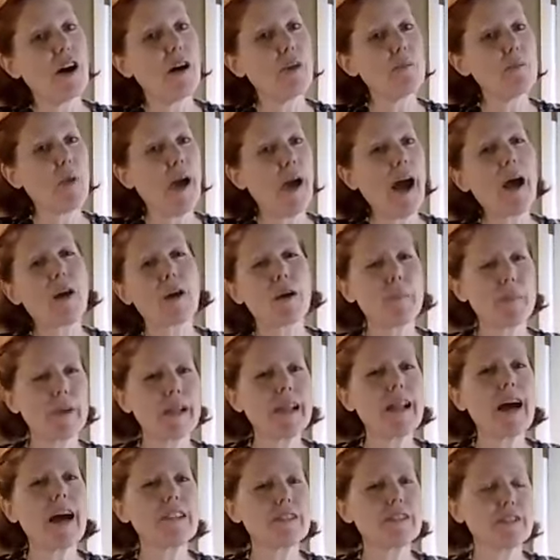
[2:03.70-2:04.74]
how can we
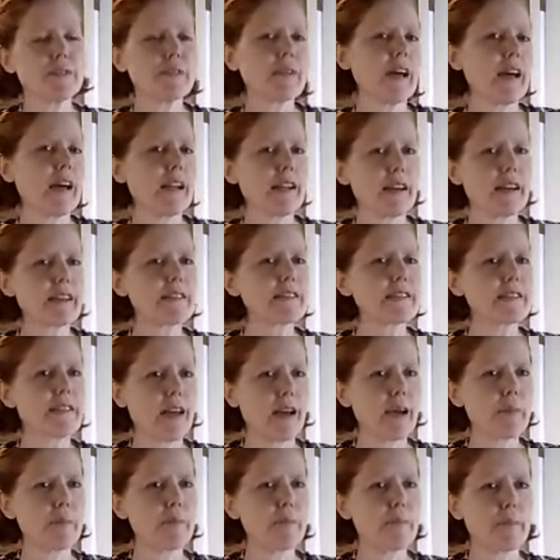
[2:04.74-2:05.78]
not do that next
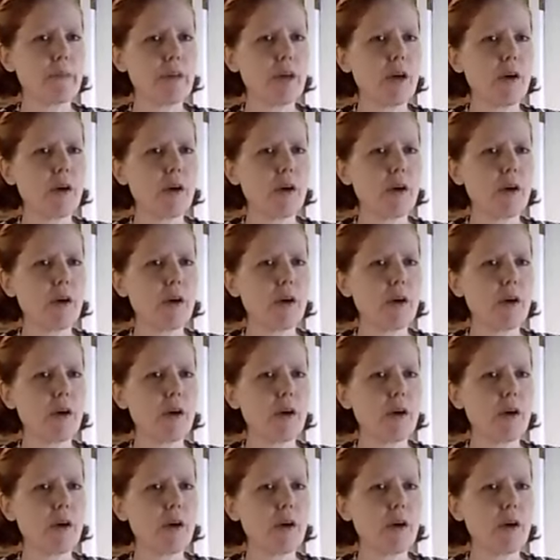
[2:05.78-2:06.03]
time?"